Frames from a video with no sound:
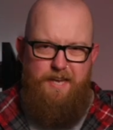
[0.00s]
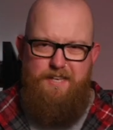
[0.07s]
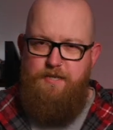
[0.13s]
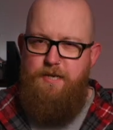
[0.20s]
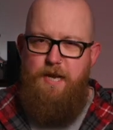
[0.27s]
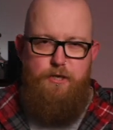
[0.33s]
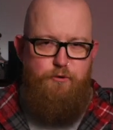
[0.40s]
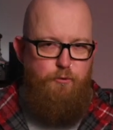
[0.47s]
It's a
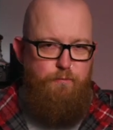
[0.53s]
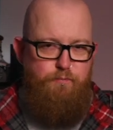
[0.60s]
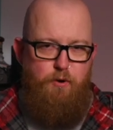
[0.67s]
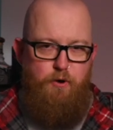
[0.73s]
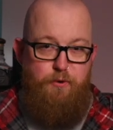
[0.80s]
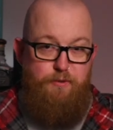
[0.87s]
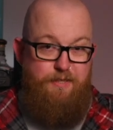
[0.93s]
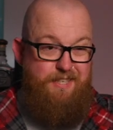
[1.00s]
natural
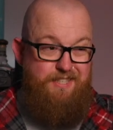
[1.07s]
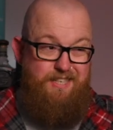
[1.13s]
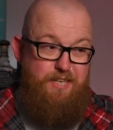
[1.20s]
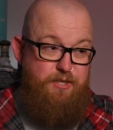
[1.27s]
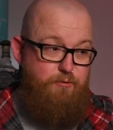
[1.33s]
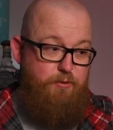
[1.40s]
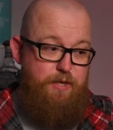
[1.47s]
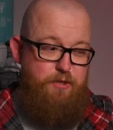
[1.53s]
product. It's
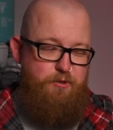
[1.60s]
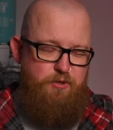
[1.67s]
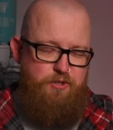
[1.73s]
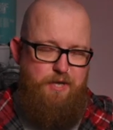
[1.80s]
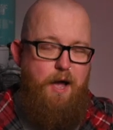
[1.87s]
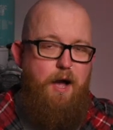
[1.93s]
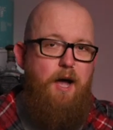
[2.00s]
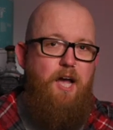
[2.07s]
literally just
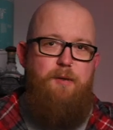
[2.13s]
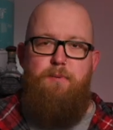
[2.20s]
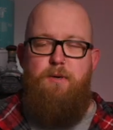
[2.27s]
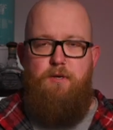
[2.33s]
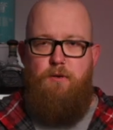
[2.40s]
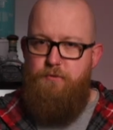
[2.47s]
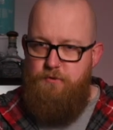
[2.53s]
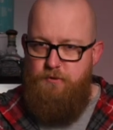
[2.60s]
hyper
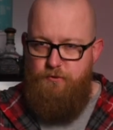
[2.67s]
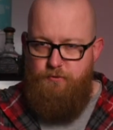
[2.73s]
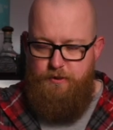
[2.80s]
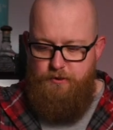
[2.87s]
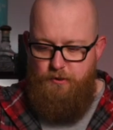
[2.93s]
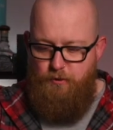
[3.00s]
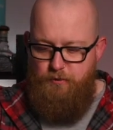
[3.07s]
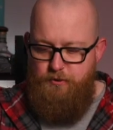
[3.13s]

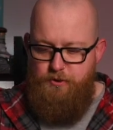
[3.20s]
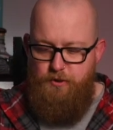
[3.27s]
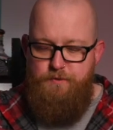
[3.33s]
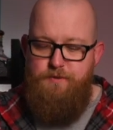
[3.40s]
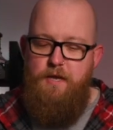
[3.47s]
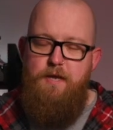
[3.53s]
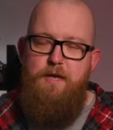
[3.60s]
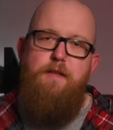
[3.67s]
concentrated orange
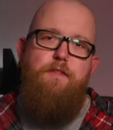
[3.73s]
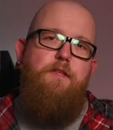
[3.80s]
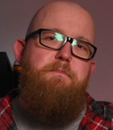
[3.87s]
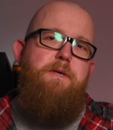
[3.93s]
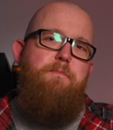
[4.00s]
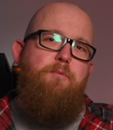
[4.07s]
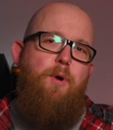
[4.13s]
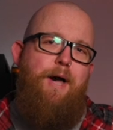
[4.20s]
juice that
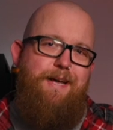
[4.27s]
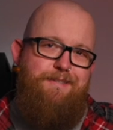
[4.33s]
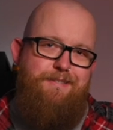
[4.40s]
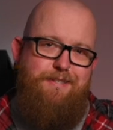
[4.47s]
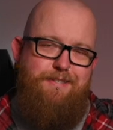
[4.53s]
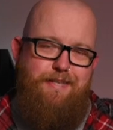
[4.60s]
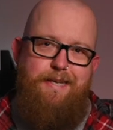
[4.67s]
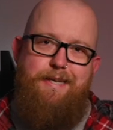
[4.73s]
people add
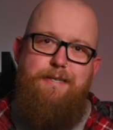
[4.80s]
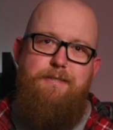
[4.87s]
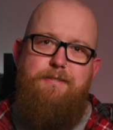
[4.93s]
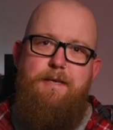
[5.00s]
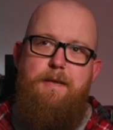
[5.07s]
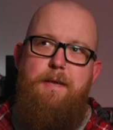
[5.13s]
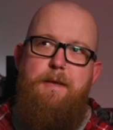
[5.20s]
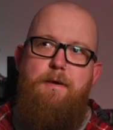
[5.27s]
to things